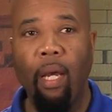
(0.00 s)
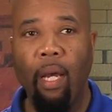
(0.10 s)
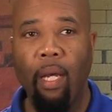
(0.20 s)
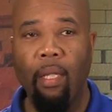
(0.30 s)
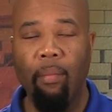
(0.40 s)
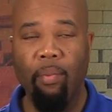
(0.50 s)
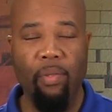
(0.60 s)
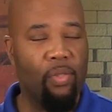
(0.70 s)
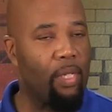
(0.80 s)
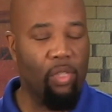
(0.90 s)
the
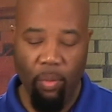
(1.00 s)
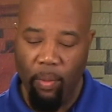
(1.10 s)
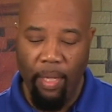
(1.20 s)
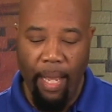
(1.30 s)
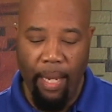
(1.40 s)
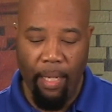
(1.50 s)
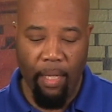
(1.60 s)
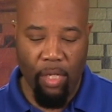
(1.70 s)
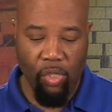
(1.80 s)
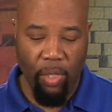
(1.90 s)
procedure will not
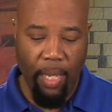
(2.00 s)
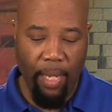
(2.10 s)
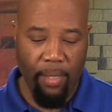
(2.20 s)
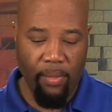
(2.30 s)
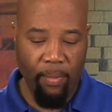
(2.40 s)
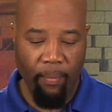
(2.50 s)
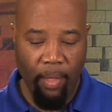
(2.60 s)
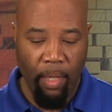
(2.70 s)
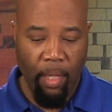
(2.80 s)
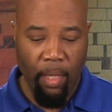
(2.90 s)
initialize.
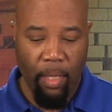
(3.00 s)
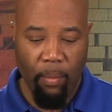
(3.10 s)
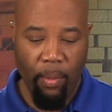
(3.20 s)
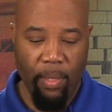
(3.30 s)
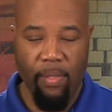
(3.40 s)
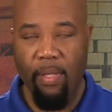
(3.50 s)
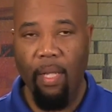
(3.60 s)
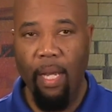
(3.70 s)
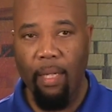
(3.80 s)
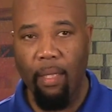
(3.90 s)
Then we're going to
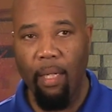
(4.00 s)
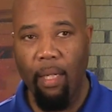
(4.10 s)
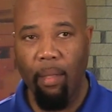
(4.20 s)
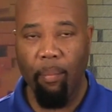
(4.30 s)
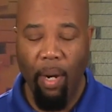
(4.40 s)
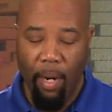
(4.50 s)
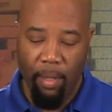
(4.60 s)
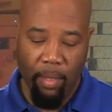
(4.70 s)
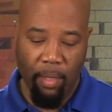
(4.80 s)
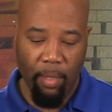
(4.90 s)
select
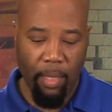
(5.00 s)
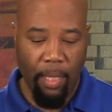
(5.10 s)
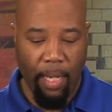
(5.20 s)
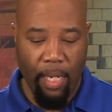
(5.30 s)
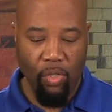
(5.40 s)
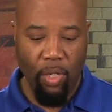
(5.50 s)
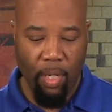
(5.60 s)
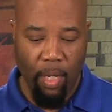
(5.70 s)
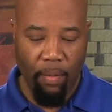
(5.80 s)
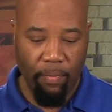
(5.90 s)
park and the engine
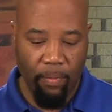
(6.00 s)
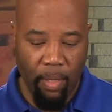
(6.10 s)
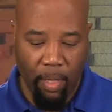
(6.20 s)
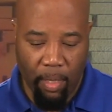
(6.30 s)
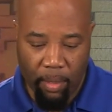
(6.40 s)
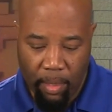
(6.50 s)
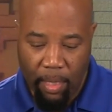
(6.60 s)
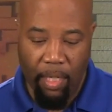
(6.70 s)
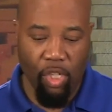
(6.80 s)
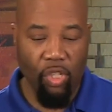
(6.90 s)
off,
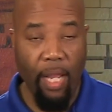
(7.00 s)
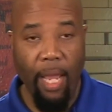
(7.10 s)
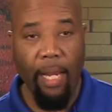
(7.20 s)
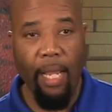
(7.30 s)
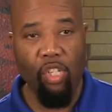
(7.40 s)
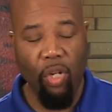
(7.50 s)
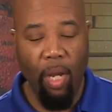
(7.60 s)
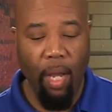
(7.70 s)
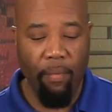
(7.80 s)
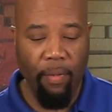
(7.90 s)
ignition on, engine
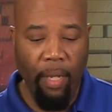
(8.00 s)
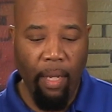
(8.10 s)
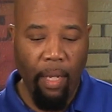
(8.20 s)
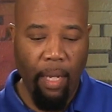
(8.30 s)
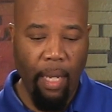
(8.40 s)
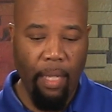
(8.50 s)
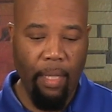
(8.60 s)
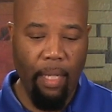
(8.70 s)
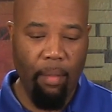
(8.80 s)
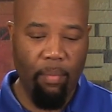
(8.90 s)
off,
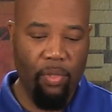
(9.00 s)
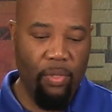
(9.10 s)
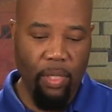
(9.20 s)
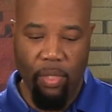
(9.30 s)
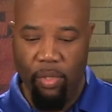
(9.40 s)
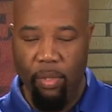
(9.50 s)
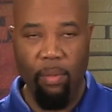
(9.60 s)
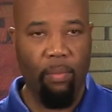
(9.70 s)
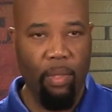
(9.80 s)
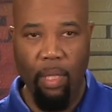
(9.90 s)
and then
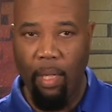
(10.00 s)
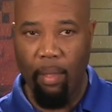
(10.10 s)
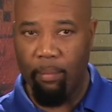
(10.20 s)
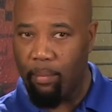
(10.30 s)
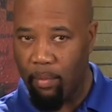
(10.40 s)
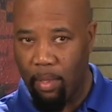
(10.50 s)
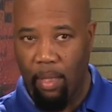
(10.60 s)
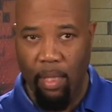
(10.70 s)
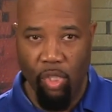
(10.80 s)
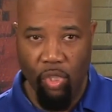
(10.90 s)
procedure would
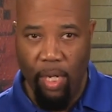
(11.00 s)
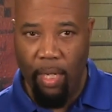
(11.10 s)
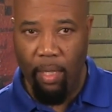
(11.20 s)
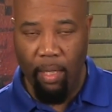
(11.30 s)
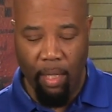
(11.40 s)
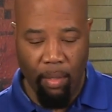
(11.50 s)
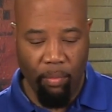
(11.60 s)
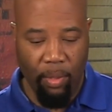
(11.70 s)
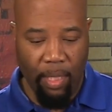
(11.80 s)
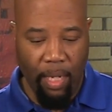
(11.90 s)
initiate
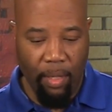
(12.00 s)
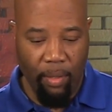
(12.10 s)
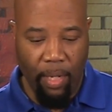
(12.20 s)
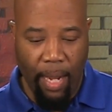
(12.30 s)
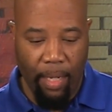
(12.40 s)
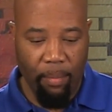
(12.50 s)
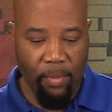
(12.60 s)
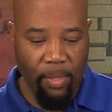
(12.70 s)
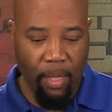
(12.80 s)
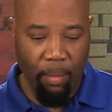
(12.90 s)
with the other
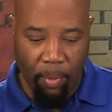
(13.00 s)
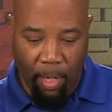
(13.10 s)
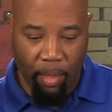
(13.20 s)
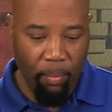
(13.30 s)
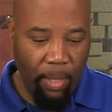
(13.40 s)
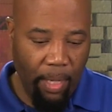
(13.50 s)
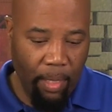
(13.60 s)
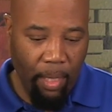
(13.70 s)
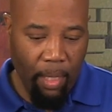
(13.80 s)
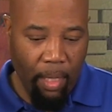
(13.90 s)
items, parking
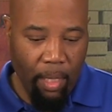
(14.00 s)
brake